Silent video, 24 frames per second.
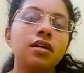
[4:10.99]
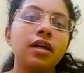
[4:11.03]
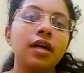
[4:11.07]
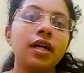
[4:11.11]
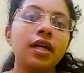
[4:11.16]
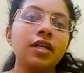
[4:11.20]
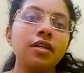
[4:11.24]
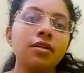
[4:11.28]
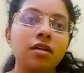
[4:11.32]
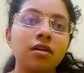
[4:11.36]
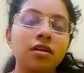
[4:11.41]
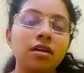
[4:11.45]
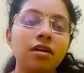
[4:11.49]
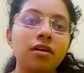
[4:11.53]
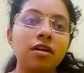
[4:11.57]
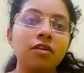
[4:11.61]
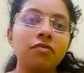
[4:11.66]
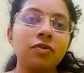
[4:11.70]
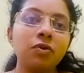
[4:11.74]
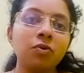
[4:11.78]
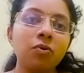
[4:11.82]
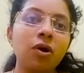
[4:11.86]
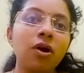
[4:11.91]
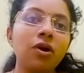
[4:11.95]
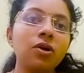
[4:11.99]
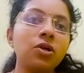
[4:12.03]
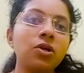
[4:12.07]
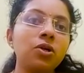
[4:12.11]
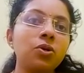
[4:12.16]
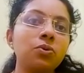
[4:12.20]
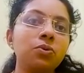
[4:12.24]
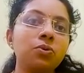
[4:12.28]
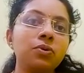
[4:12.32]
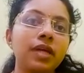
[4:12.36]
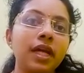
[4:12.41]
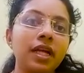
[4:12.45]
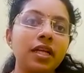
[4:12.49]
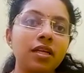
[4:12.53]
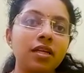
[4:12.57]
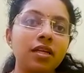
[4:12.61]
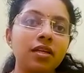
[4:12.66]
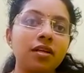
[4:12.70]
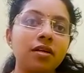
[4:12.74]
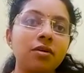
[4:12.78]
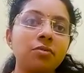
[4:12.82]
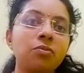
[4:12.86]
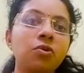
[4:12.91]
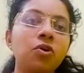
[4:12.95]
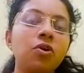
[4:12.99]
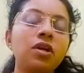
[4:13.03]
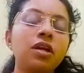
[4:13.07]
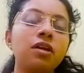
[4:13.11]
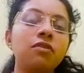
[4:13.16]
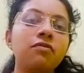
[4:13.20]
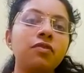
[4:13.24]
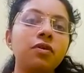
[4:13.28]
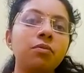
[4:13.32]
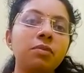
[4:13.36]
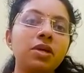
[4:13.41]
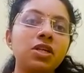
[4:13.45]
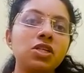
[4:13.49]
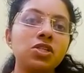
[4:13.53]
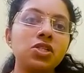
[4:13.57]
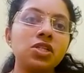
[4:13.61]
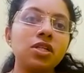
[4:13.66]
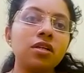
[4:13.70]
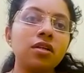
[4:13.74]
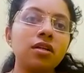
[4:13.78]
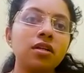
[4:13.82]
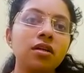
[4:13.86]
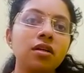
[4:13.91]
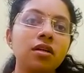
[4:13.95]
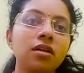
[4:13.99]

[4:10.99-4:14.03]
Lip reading: And if you want to get more information